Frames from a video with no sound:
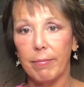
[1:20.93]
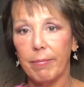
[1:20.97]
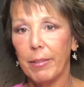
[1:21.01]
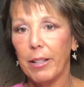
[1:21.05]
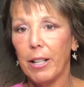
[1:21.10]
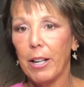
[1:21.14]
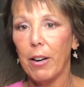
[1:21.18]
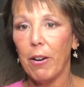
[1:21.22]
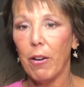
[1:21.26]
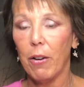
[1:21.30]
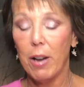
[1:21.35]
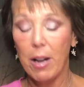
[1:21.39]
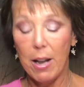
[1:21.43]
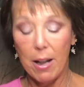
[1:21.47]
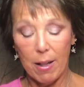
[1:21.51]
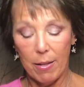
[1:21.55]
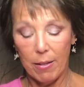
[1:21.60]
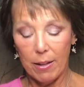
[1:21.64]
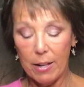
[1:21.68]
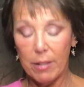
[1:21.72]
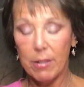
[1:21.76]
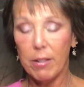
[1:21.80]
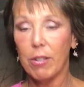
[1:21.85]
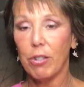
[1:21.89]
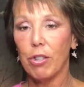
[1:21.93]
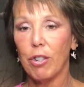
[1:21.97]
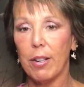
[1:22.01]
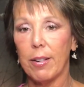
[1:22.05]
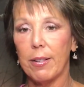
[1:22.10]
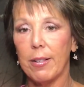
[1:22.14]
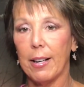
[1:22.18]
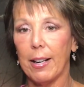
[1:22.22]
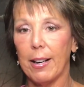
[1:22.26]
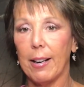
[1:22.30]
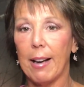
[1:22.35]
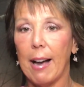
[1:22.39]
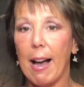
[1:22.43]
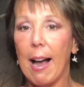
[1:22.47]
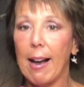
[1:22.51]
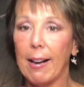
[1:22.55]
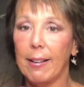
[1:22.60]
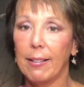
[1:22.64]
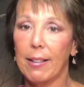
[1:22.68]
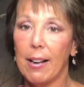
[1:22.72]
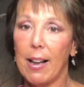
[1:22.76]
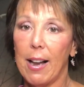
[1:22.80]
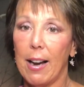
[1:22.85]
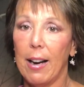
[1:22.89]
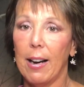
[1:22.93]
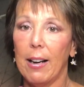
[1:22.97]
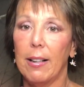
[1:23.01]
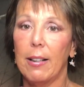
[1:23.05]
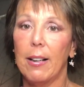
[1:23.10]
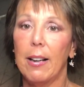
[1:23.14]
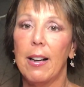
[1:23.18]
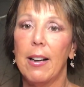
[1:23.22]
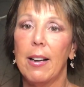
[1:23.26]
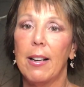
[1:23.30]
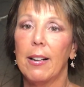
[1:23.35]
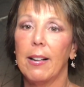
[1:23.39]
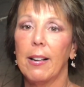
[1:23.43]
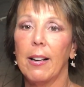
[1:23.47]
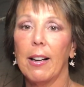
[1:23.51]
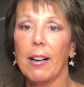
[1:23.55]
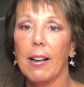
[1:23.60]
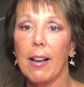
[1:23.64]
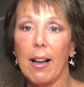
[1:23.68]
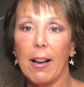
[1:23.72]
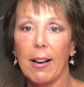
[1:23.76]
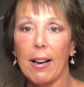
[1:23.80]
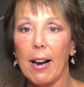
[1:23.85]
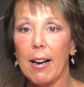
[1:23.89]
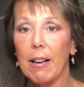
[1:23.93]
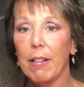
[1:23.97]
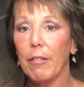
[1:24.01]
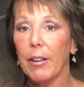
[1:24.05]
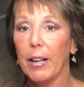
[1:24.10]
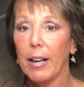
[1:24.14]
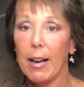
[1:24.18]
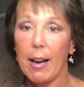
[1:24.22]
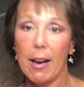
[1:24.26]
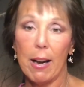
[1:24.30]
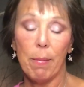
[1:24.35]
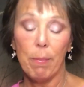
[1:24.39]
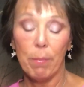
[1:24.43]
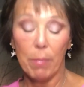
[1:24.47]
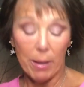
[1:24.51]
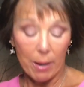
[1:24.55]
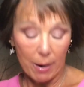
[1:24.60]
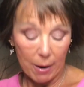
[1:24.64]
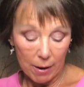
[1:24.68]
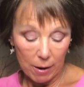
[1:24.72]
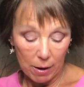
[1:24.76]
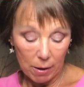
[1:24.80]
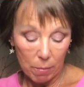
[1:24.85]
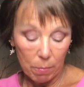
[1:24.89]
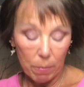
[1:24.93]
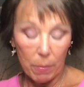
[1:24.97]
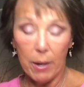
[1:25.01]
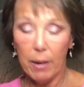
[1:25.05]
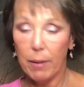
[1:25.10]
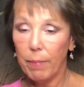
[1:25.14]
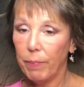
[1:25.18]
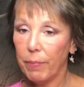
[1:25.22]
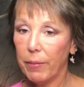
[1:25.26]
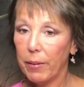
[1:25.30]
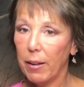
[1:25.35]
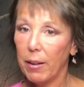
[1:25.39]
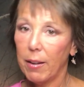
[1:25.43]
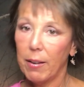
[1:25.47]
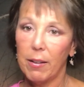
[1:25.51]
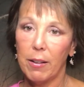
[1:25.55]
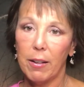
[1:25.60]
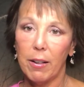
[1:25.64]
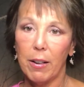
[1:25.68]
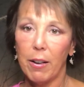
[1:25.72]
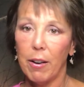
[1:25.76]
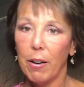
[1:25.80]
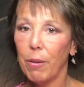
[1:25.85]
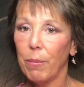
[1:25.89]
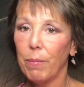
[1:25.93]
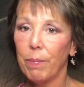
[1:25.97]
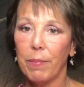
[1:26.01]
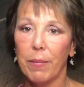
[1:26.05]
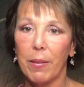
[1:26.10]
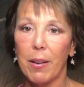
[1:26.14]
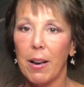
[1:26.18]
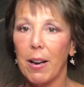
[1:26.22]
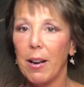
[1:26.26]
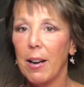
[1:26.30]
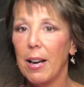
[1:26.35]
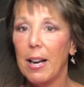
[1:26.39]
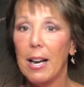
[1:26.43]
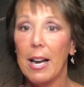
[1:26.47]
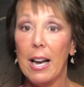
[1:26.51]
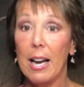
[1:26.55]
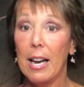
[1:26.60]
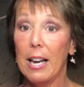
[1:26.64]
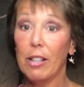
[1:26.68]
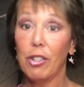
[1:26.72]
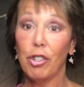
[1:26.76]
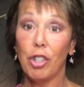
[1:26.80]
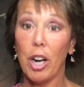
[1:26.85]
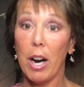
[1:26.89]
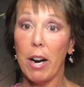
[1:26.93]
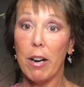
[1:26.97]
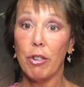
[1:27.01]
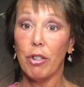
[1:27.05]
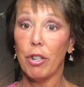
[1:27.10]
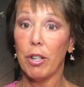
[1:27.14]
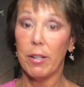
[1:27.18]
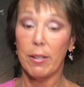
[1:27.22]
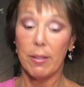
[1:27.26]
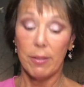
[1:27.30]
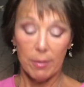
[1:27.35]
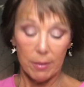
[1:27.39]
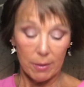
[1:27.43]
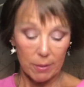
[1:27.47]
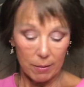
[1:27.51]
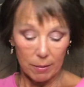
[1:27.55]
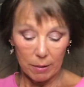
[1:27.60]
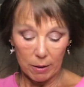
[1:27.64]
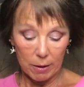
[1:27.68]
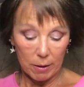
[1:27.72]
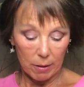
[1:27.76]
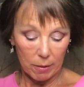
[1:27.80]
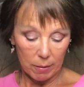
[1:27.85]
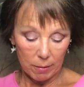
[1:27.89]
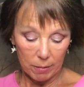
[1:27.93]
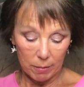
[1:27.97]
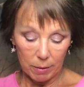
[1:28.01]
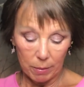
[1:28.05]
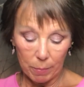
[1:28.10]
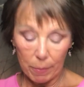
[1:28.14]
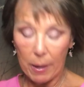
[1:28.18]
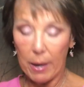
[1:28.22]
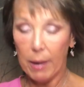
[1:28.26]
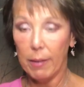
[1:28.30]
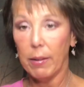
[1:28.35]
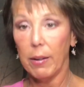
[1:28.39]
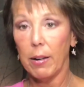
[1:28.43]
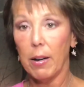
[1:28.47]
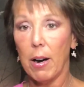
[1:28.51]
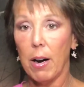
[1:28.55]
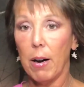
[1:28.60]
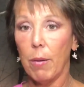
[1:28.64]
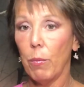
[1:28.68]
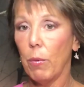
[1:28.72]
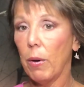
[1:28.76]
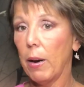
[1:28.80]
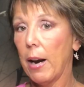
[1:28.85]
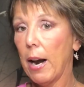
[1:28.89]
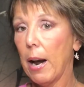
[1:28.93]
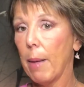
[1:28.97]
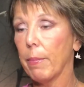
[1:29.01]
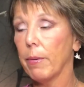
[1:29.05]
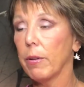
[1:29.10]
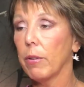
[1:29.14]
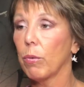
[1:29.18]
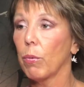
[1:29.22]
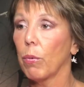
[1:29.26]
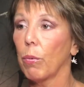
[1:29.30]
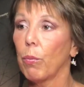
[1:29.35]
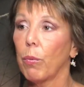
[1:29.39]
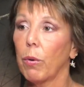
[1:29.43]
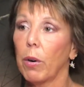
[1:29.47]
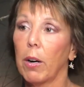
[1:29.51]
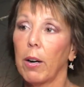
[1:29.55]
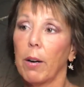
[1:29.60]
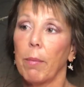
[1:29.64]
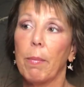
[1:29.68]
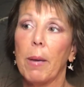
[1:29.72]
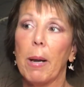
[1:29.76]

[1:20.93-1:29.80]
You know, this is just a guideline, a kind of a game plan, but, you know, it changes depending on what happens with work.